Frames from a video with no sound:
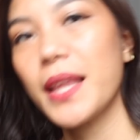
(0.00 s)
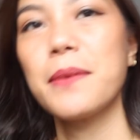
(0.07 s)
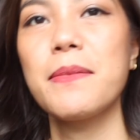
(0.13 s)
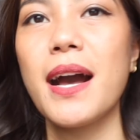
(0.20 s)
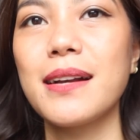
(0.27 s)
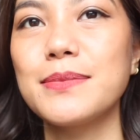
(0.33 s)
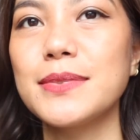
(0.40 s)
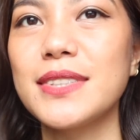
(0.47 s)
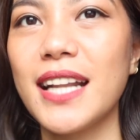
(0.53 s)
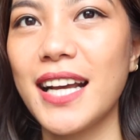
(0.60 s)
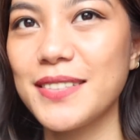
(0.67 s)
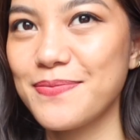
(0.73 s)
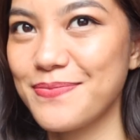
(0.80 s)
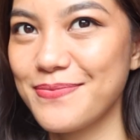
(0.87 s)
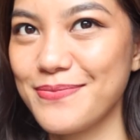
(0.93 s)
Bag
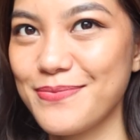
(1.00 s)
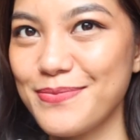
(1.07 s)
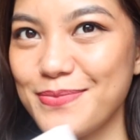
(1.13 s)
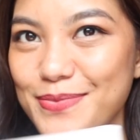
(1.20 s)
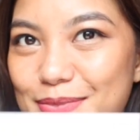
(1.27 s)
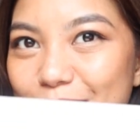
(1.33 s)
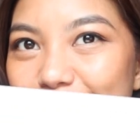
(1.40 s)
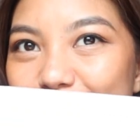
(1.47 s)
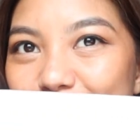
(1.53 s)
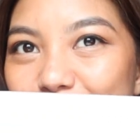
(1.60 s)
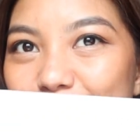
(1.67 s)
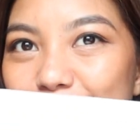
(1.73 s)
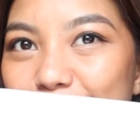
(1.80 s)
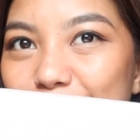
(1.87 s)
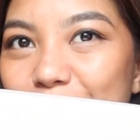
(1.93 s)
muna.
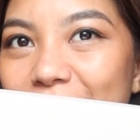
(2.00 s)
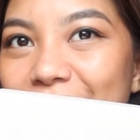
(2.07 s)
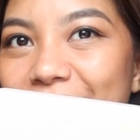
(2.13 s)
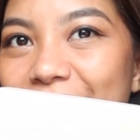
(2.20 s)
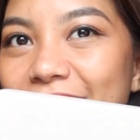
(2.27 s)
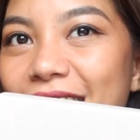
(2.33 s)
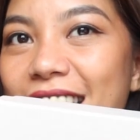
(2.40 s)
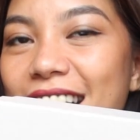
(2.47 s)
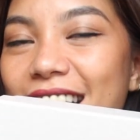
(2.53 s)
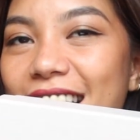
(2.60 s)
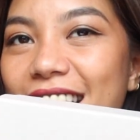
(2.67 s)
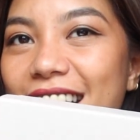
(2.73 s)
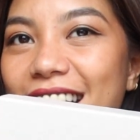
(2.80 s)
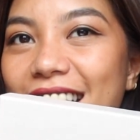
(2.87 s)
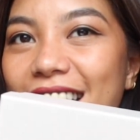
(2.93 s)
Look what I
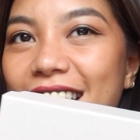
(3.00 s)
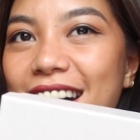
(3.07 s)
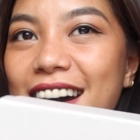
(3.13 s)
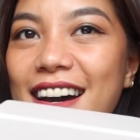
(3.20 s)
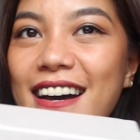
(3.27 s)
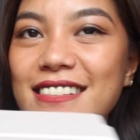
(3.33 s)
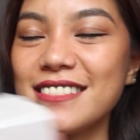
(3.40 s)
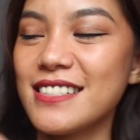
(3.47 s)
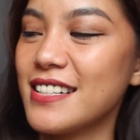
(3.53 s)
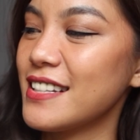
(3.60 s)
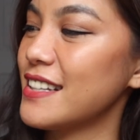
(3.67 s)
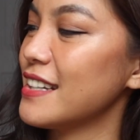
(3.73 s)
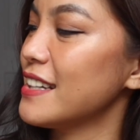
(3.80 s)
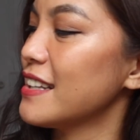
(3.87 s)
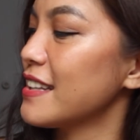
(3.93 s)
got.
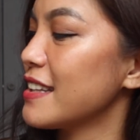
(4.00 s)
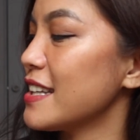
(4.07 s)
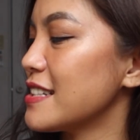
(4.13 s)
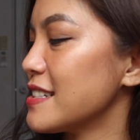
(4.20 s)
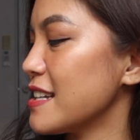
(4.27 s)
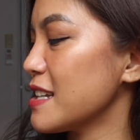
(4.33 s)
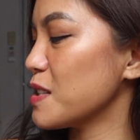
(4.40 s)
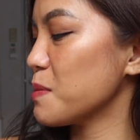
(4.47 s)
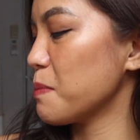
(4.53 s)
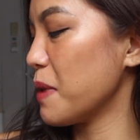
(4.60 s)
This is